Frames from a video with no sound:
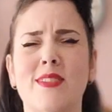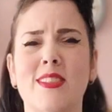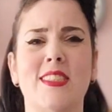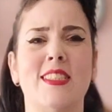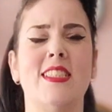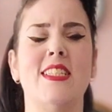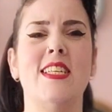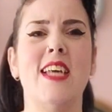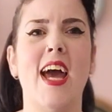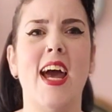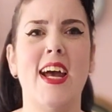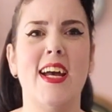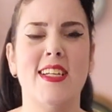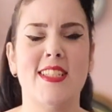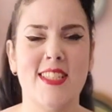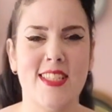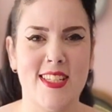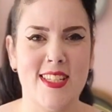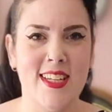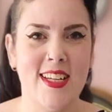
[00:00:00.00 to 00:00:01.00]

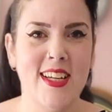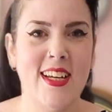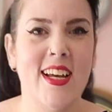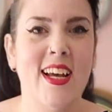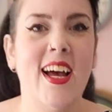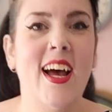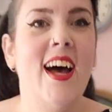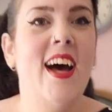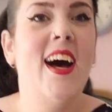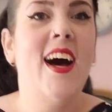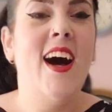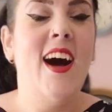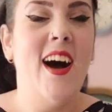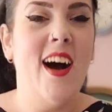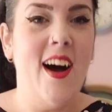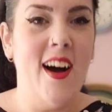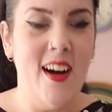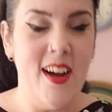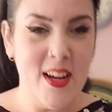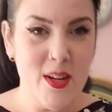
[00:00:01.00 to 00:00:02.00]
Yes,
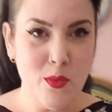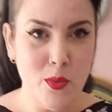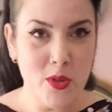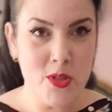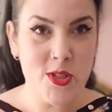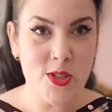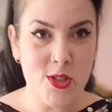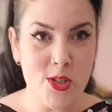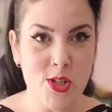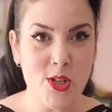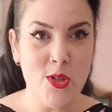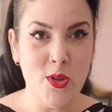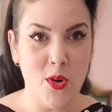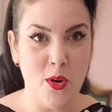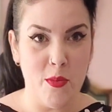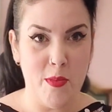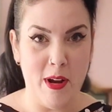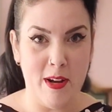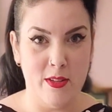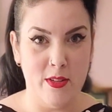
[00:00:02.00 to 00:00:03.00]
I wasn't sure
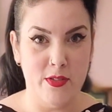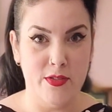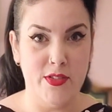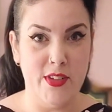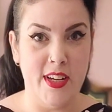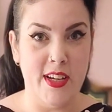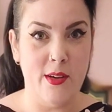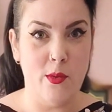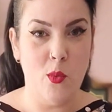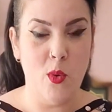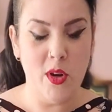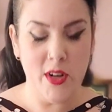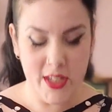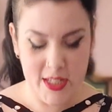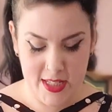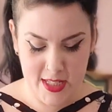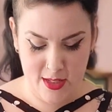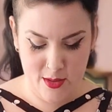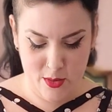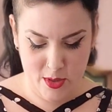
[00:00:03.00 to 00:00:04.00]
about the fit. What I
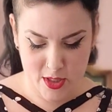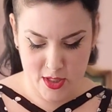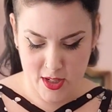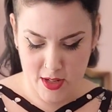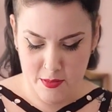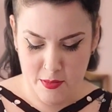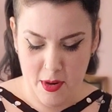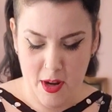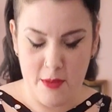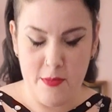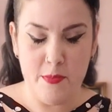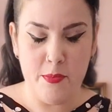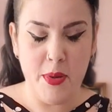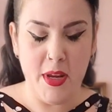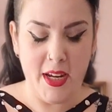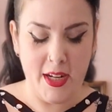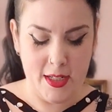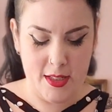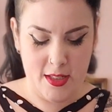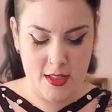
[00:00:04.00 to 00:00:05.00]
did was I
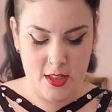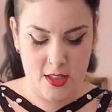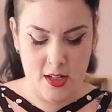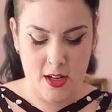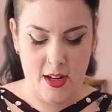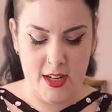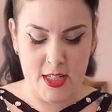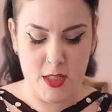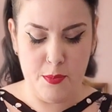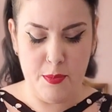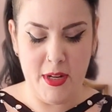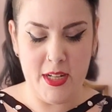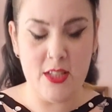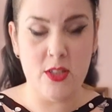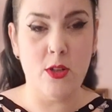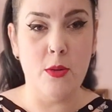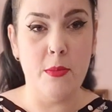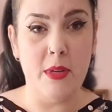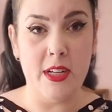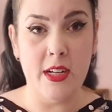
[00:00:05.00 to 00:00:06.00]
picked a size based
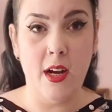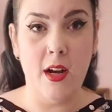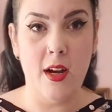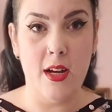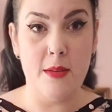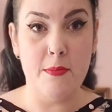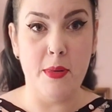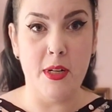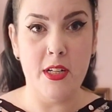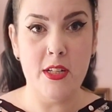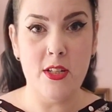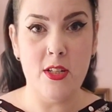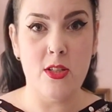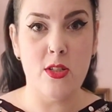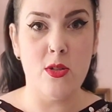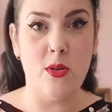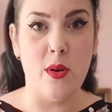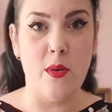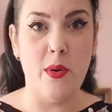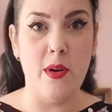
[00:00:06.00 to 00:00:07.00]
on my high bust,
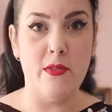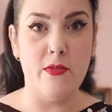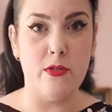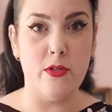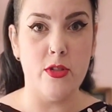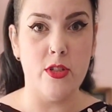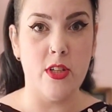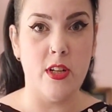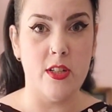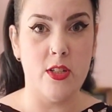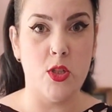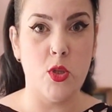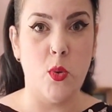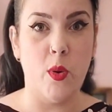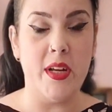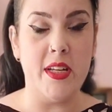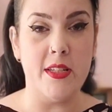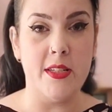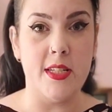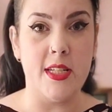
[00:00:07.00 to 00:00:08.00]
so I went for a size
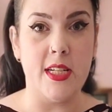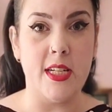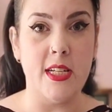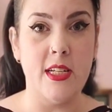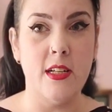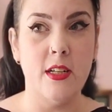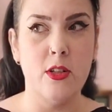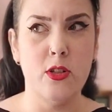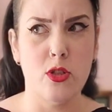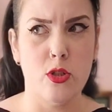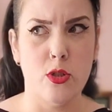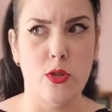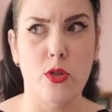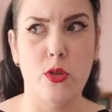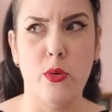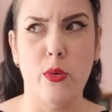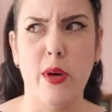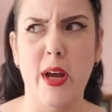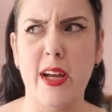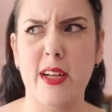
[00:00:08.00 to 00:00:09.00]
20, so
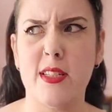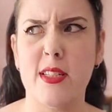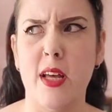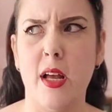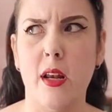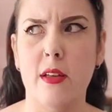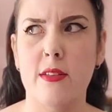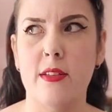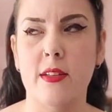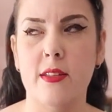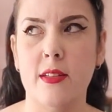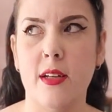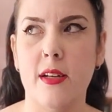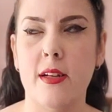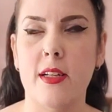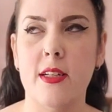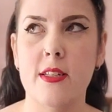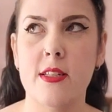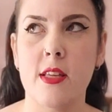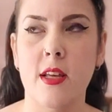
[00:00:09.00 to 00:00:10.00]
2XL I think that
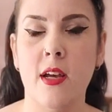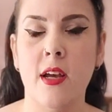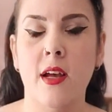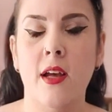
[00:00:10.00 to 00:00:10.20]
is.